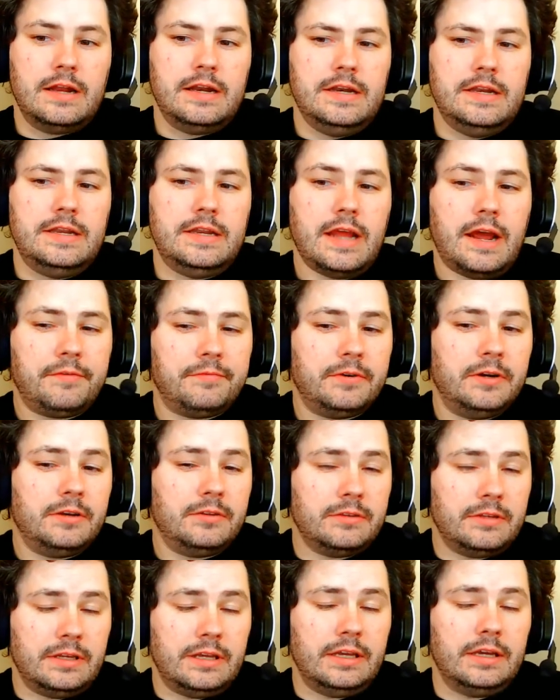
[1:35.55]

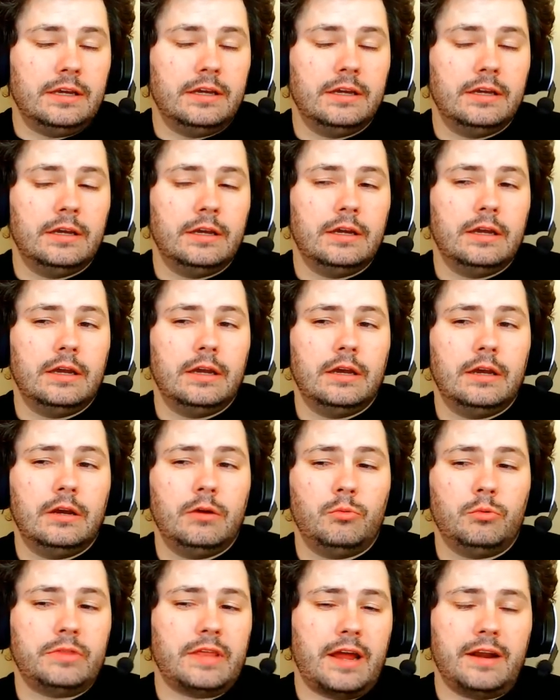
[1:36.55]
definitely
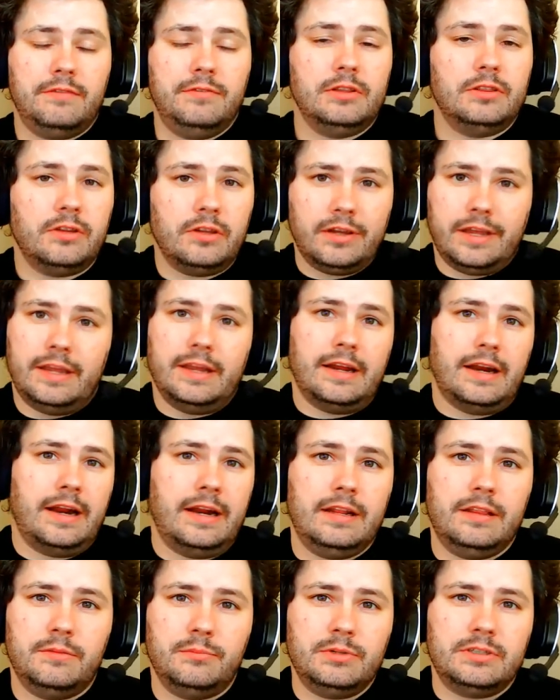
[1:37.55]
without even looking at any of the
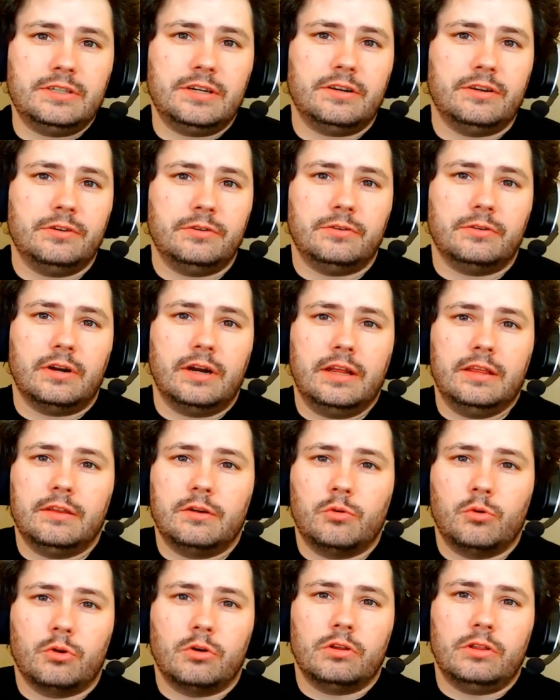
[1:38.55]
material or any of the
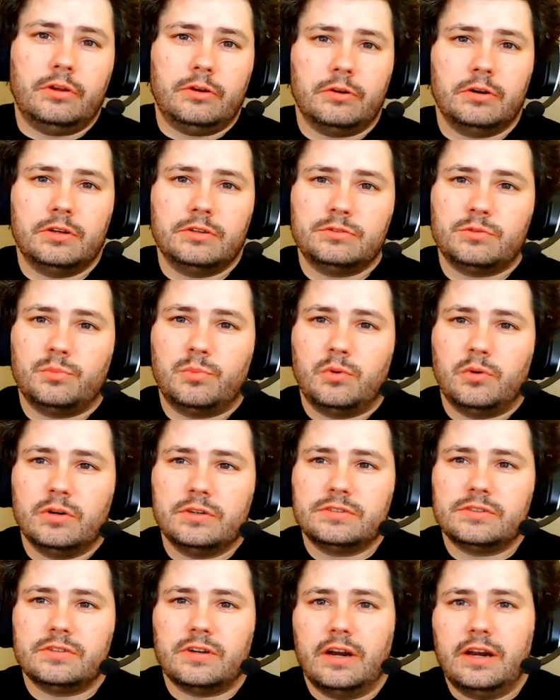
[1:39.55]
quarterly earnings reports
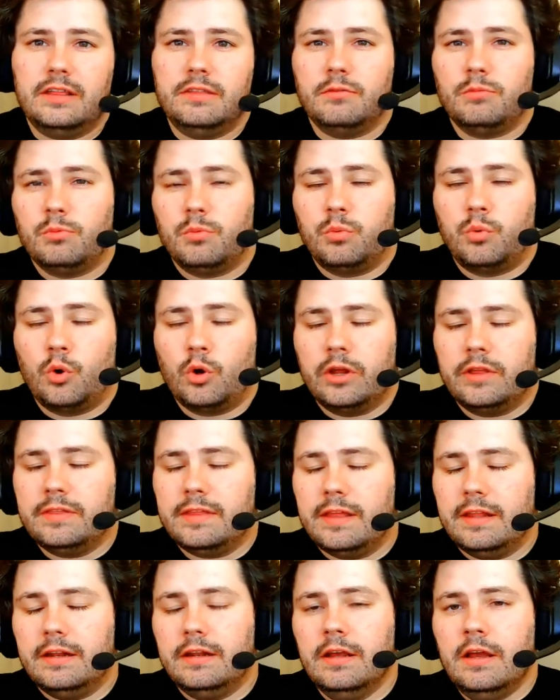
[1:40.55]
or any of the reporting
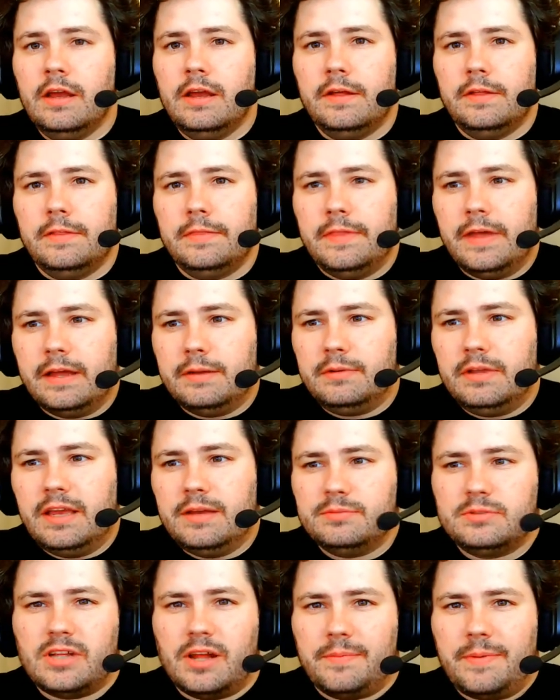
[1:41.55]
that
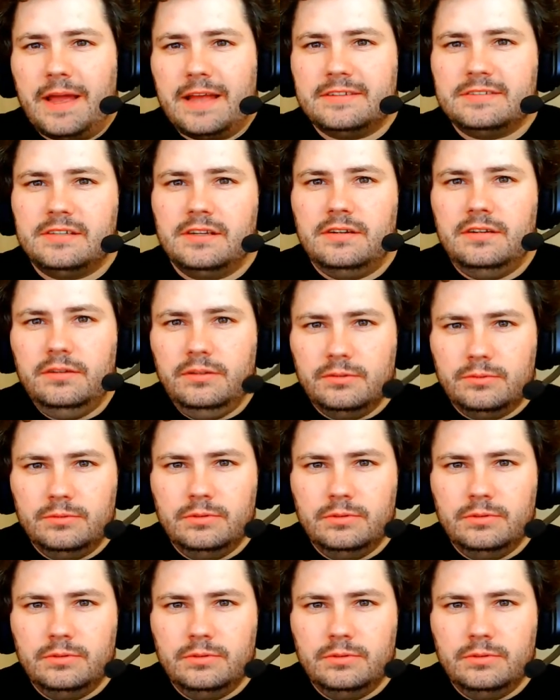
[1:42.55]
GameStop has to do.